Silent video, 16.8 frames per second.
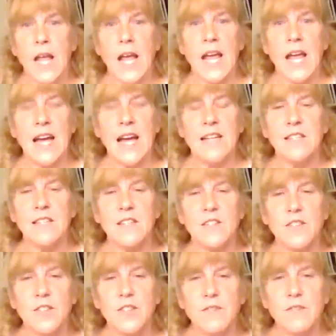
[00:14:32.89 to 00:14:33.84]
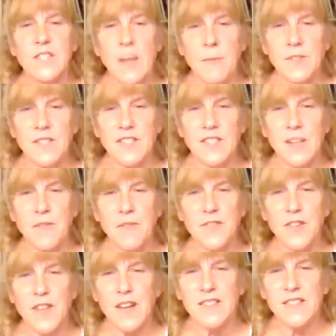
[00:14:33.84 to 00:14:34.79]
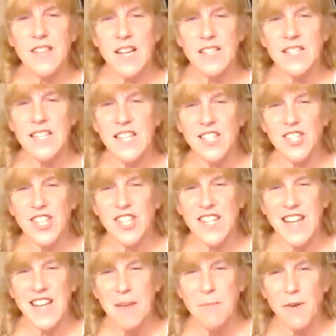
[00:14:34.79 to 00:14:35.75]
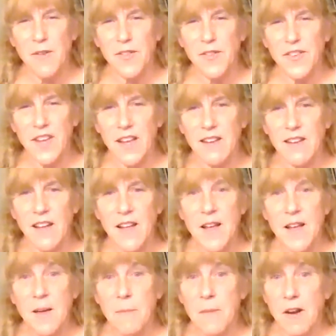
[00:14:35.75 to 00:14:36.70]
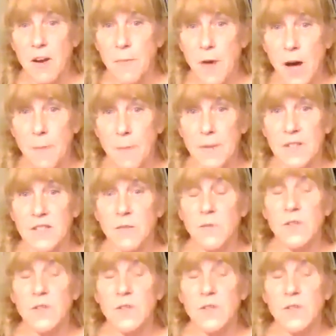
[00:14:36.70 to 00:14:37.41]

And 2 summers, the summer of 2018, she and I both did Mary Poppins.